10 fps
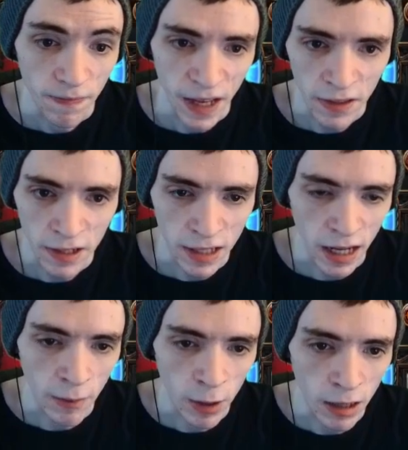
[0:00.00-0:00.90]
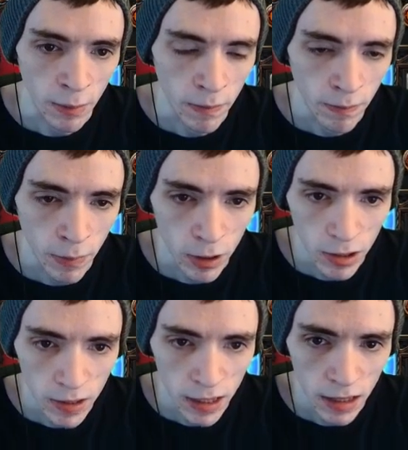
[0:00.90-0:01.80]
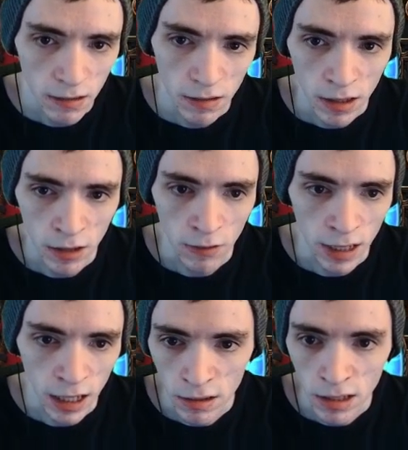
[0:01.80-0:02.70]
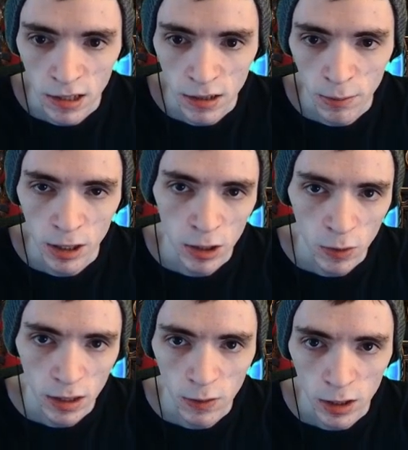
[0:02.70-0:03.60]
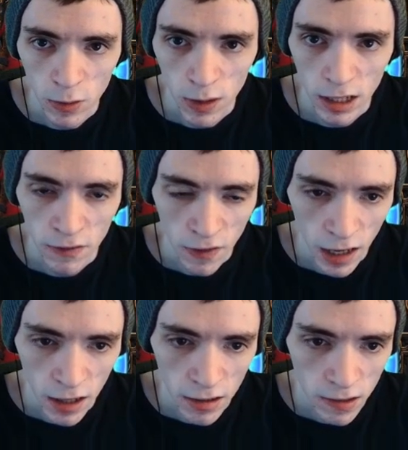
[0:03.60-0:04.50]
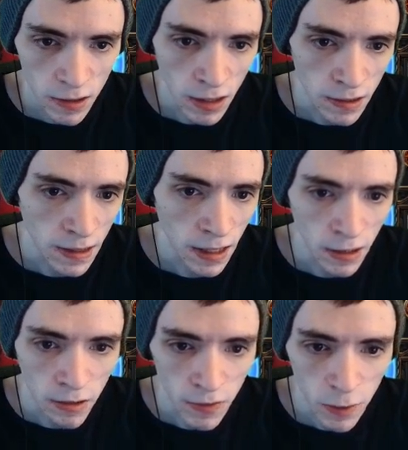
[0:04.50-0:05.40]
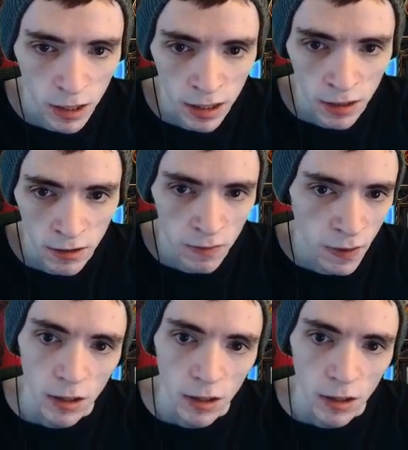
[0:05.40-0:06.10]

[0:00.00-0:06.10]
At the time when I purchased it, we got Discipline 2120 Val, so that's like another 40 div.